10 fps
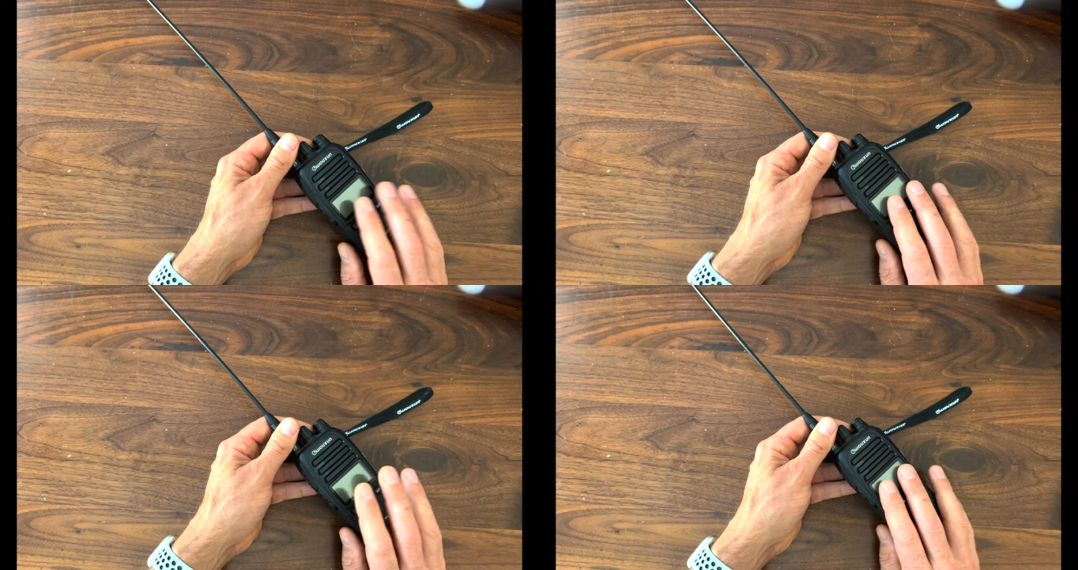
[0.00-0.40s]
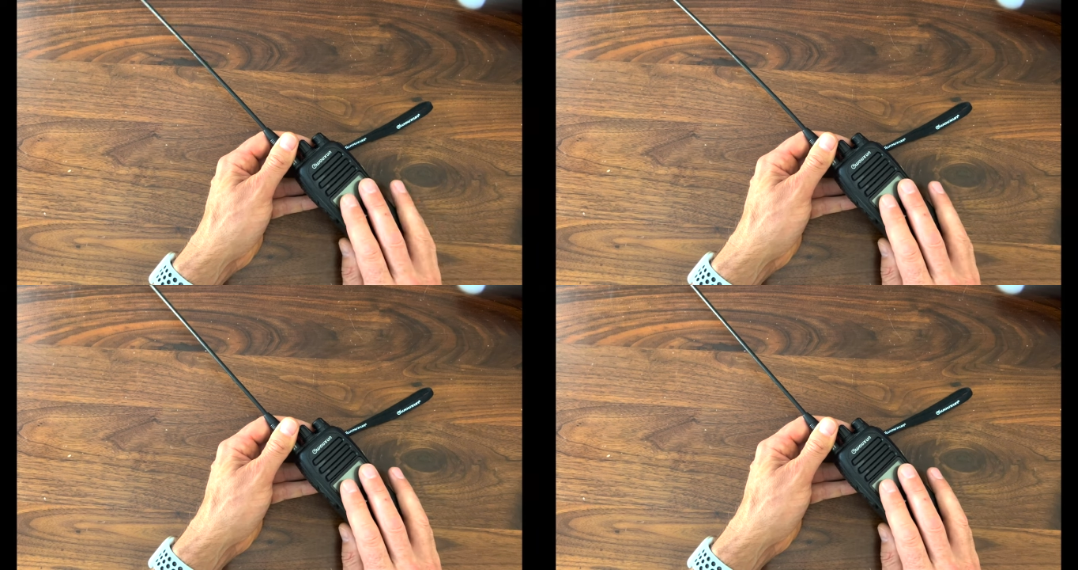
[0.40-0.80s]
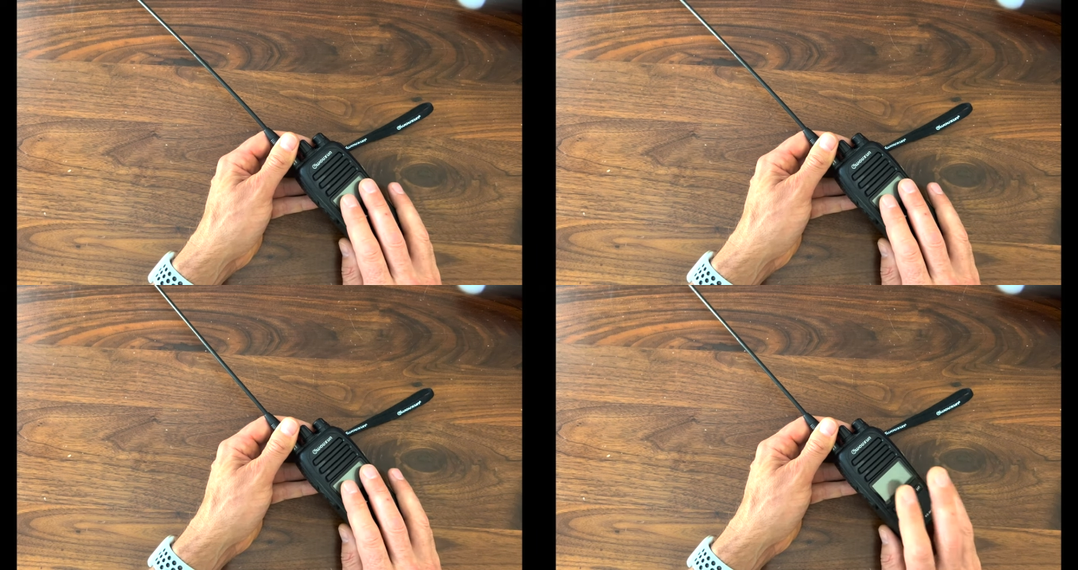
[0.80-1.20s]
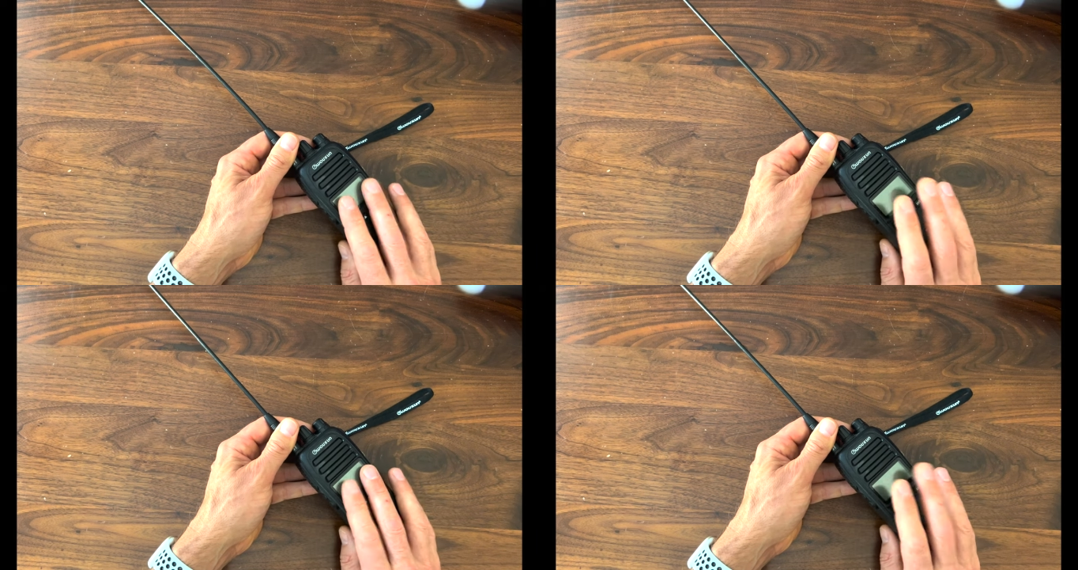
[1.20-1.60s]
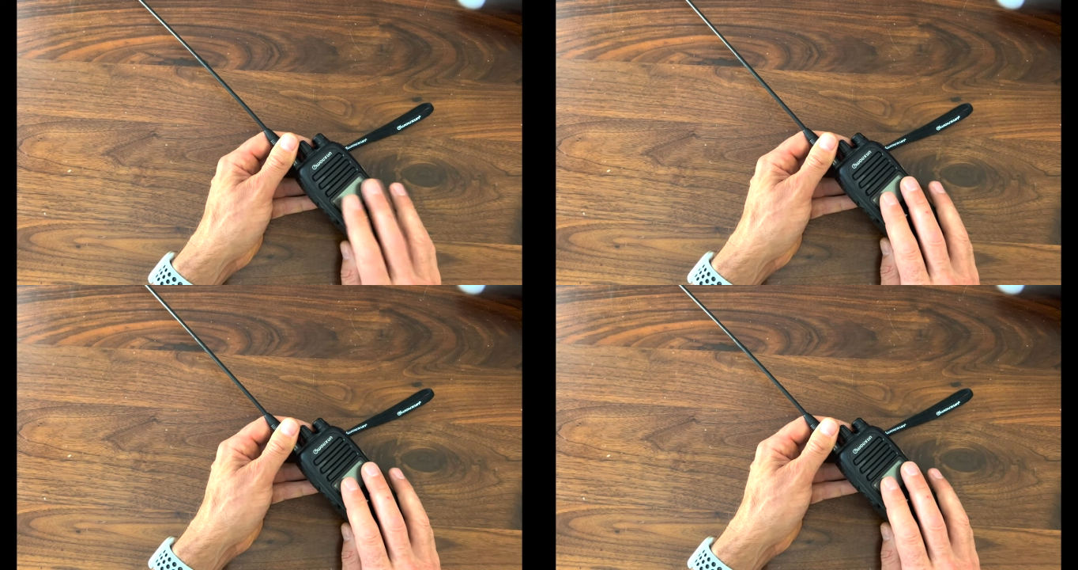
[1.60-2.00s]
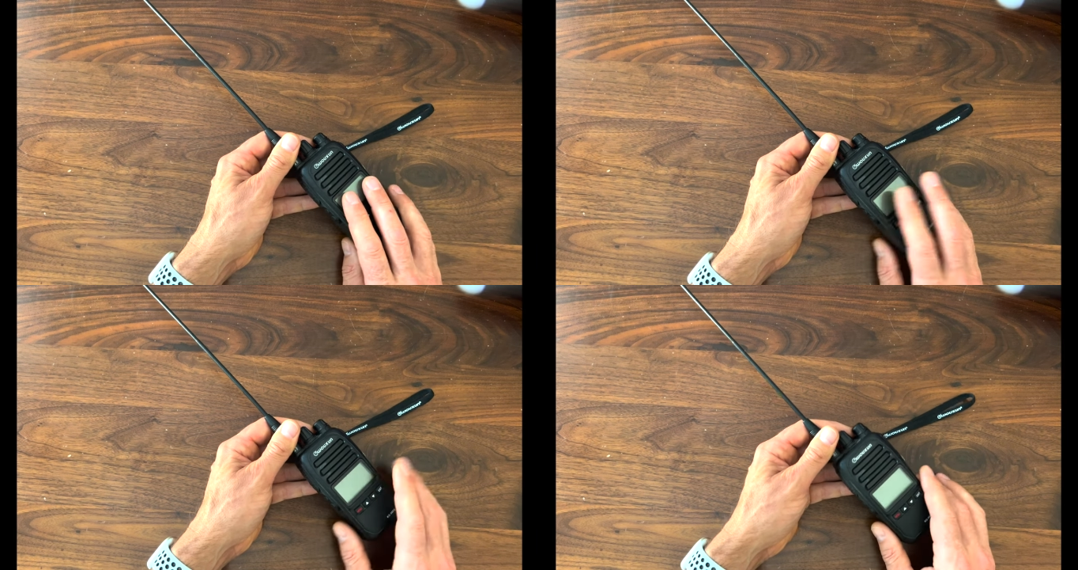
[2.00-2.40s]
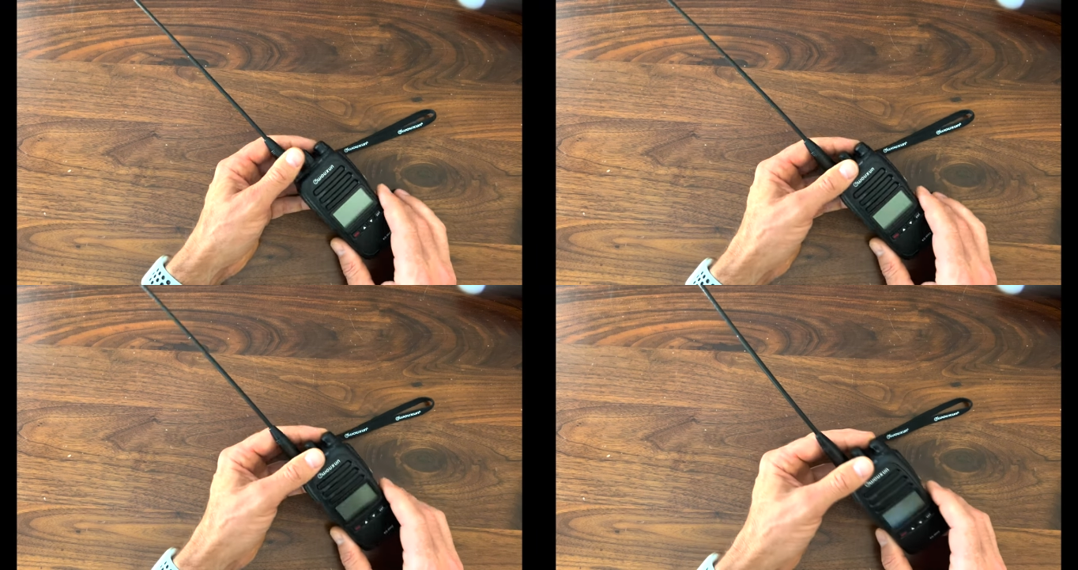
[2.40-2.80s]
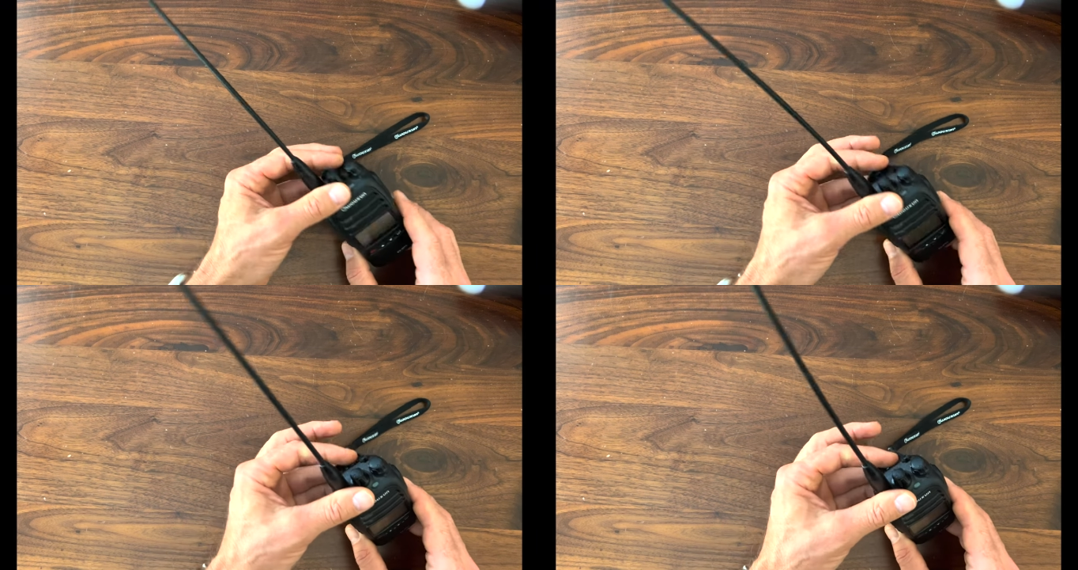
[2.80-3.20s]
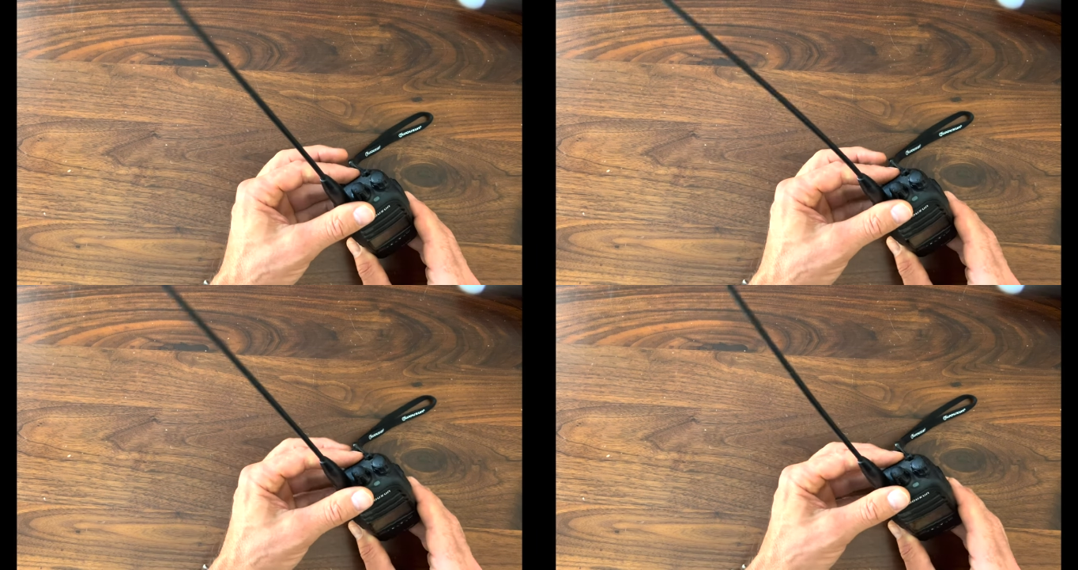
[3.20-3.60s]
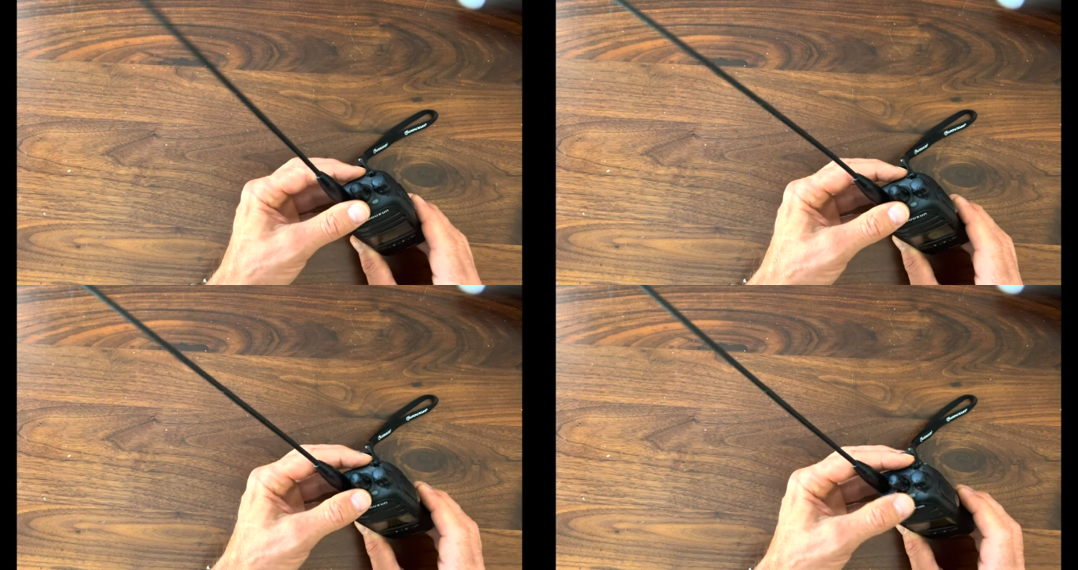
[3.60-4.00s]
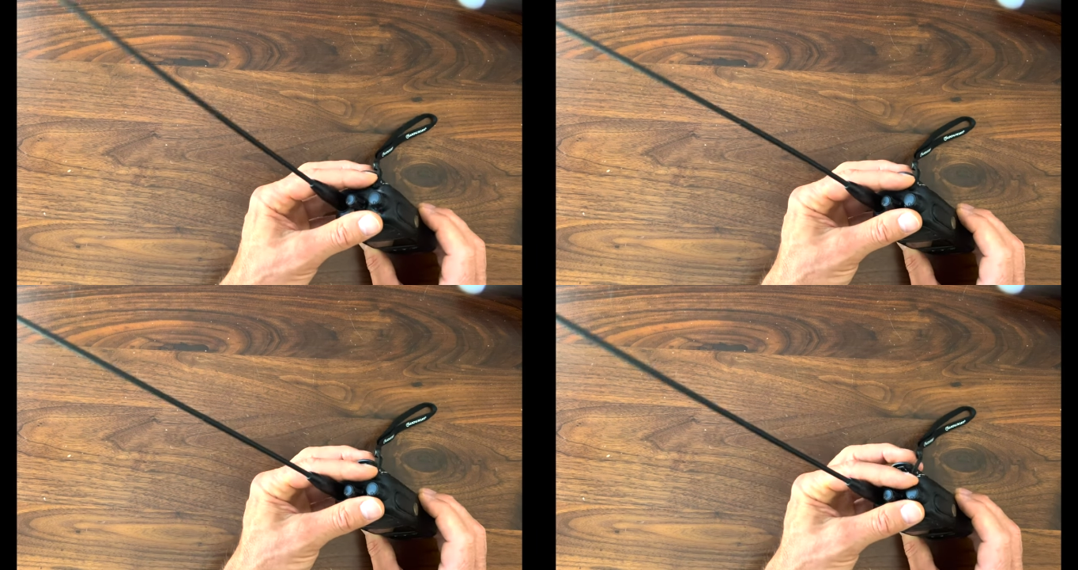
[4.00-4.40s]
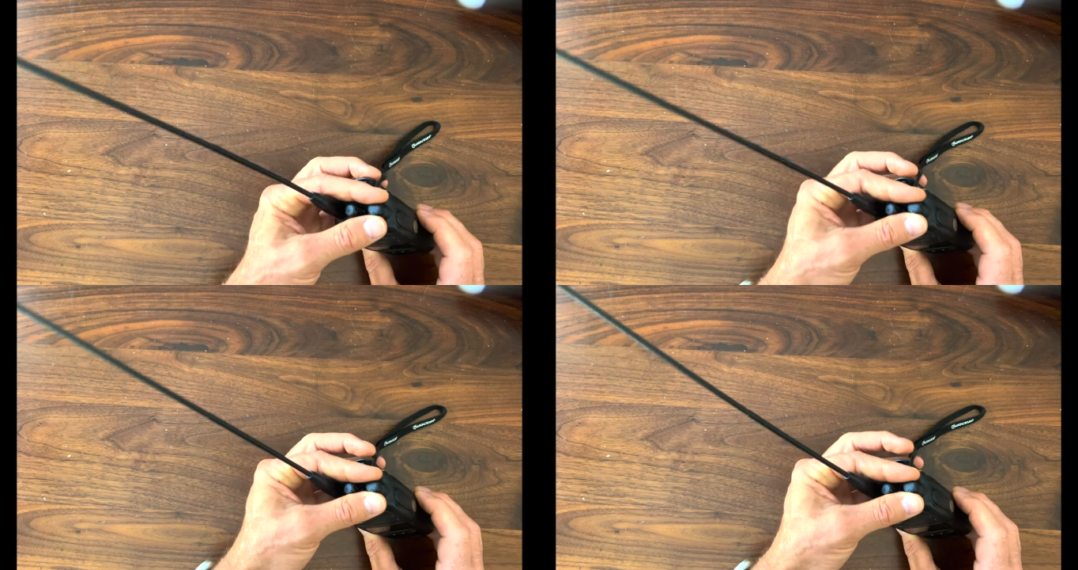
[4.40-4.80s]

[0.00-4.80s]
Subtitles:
Nobody's mouth can be seen.